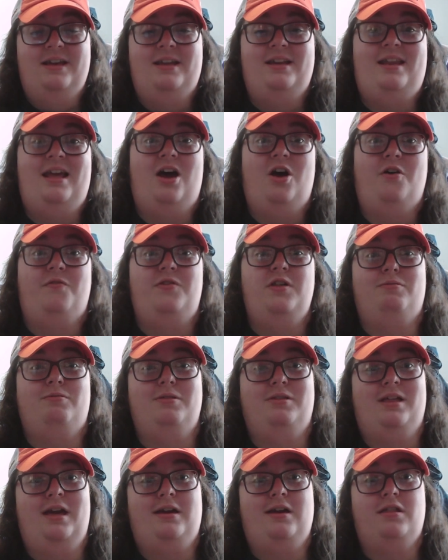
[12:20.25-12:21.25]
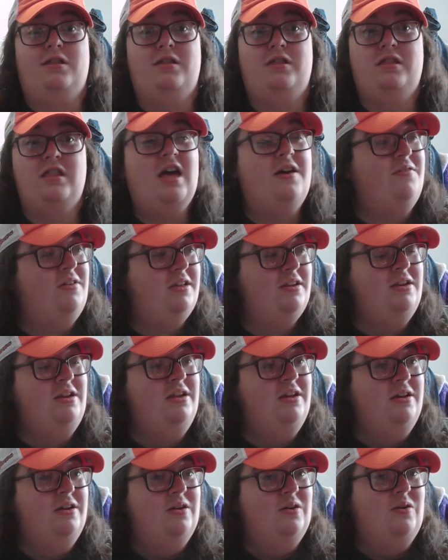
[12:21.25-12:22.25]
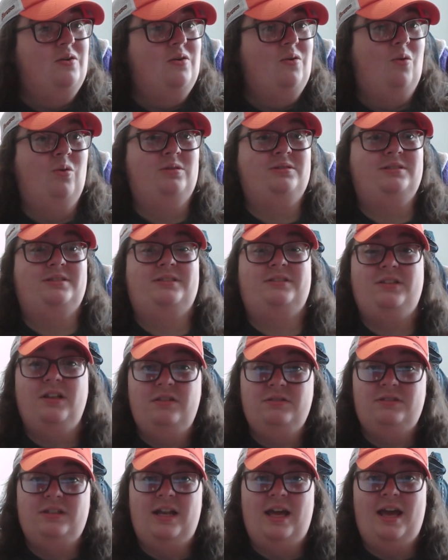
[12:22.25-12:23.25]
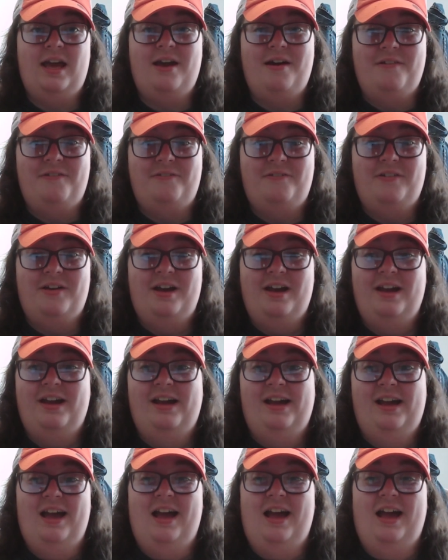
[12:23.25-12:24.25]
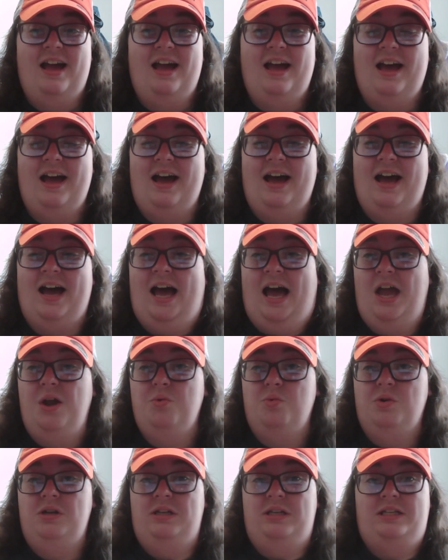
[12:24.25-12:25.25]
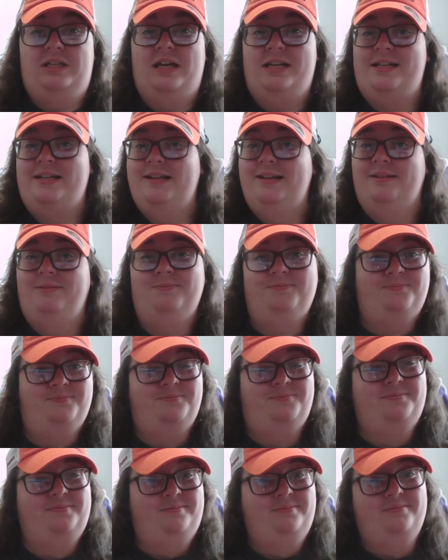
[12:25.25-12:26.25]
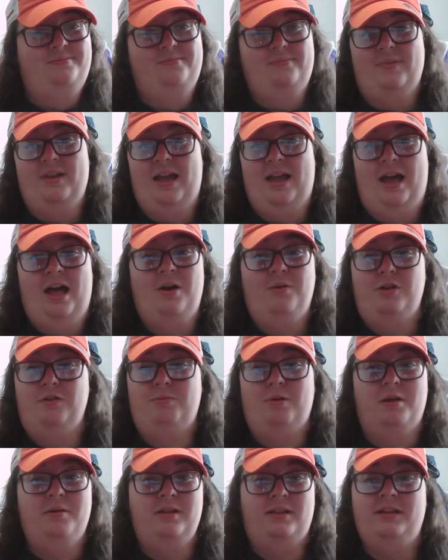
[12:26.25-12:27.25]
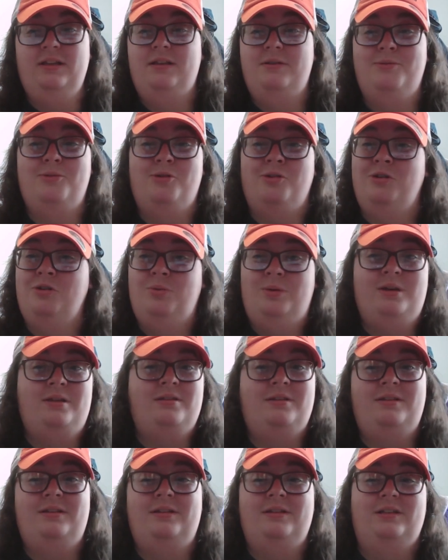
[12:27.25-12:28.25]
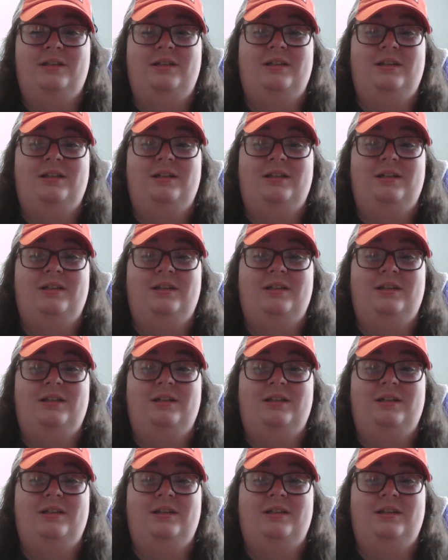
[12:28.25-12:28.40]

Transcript: Now, if this was like a 7 or a 6.5, I wouldn't touch it. I would have probably leaned more New England.